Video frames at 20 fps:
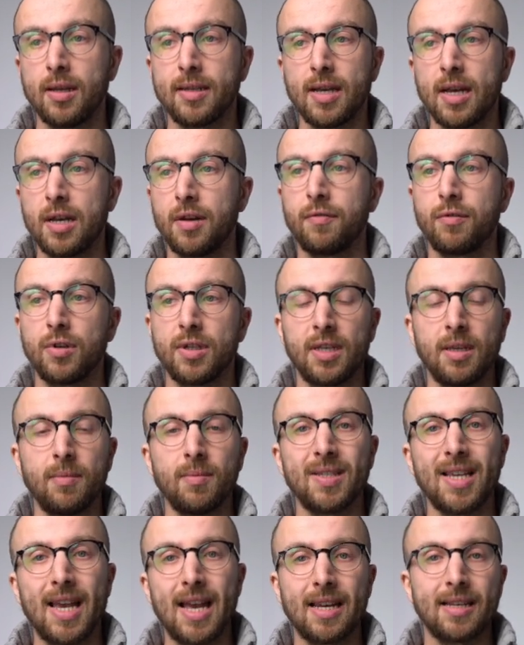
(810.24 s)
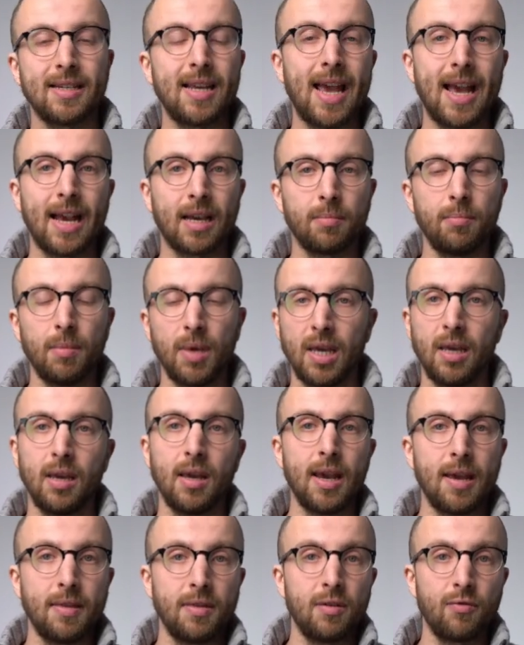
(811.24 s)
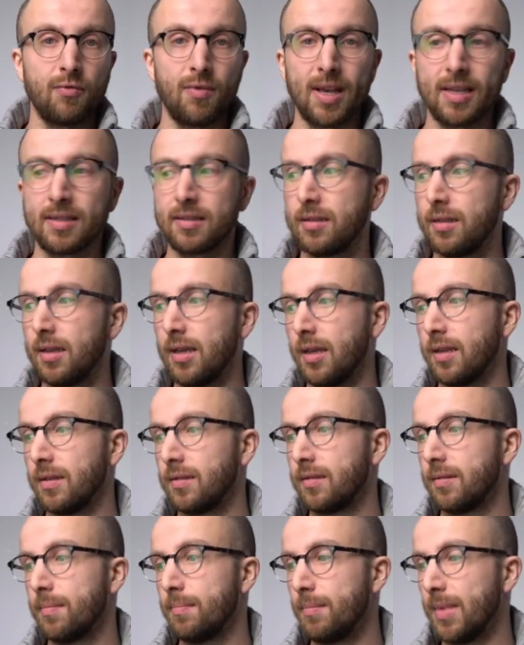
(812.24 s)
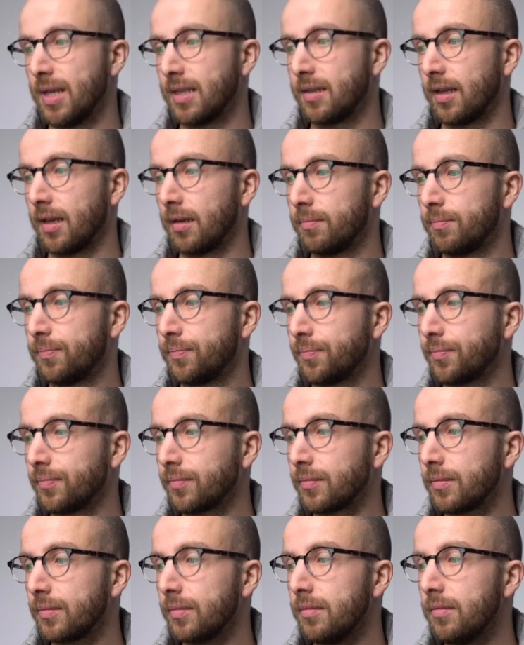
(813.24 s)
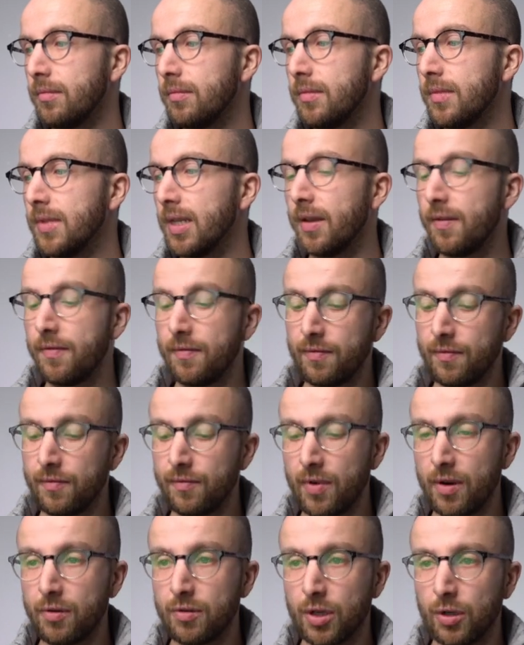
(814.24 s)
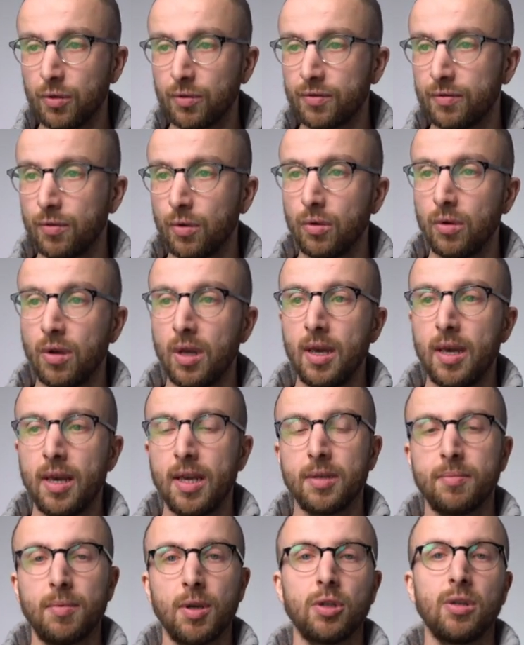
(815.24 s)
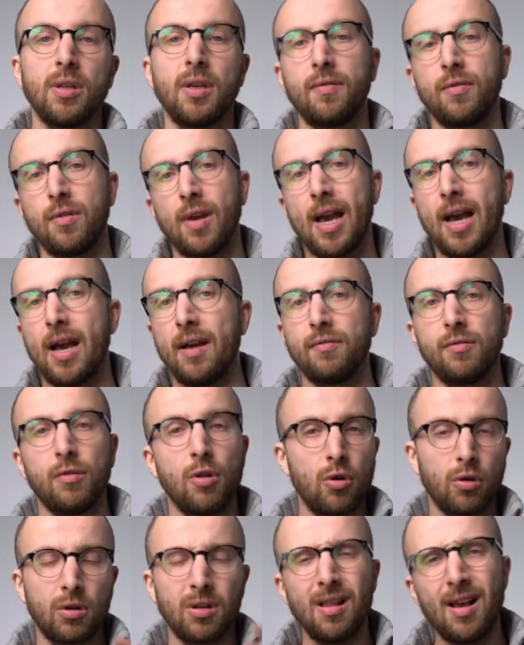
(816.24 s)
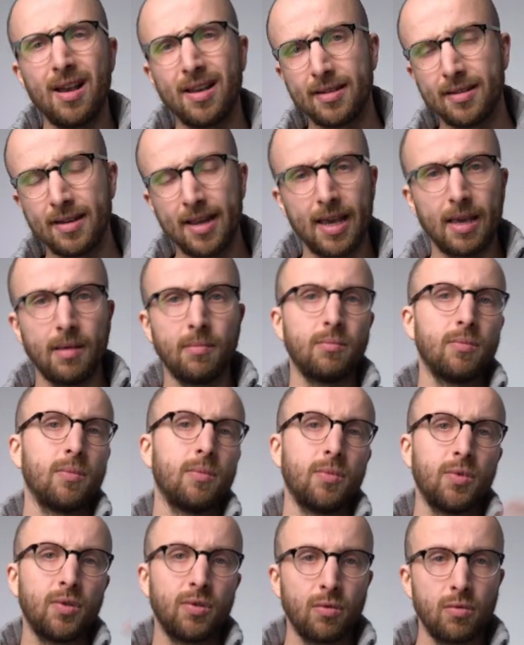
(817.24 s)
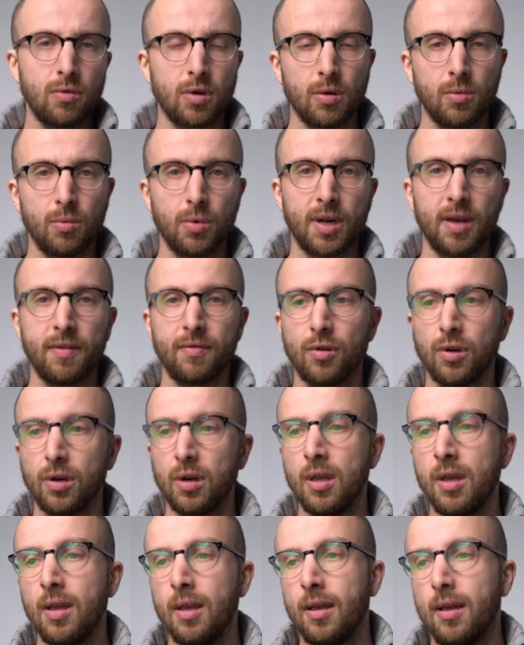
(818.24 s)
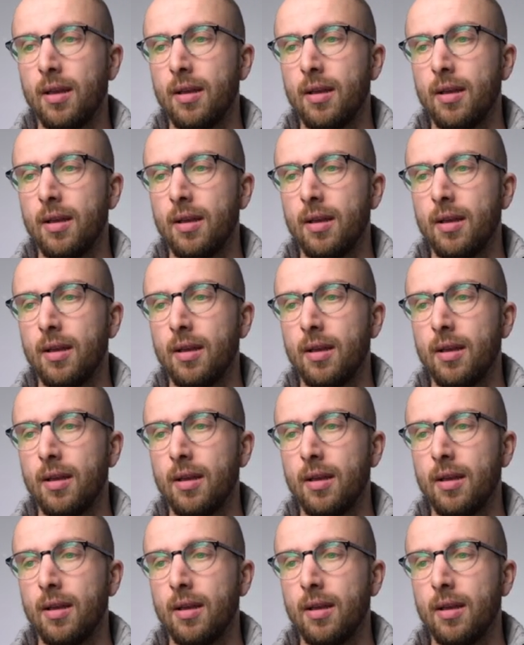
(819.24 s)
uh, Tana for teams at Acme and the rest is missing. Very useful, especially if you have long client names or whatever,